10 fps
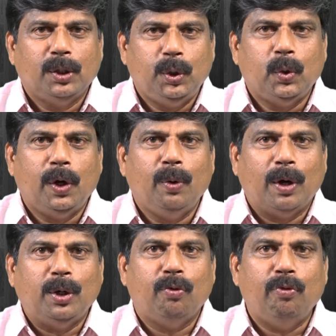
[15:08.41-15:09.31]
You only
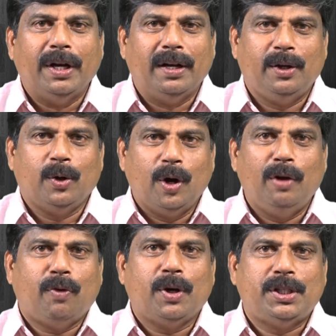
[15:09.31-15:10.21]
want to win. Your only
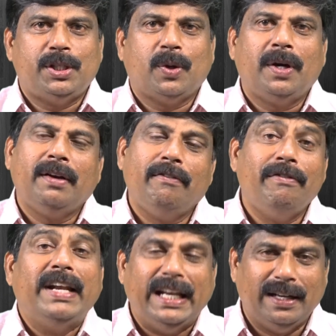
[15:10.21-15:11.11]
focus is on
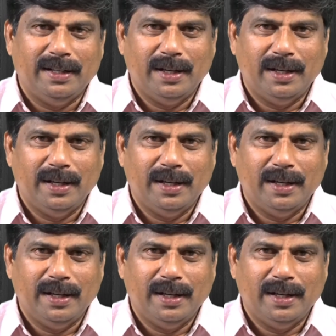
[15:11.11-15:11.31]
winning.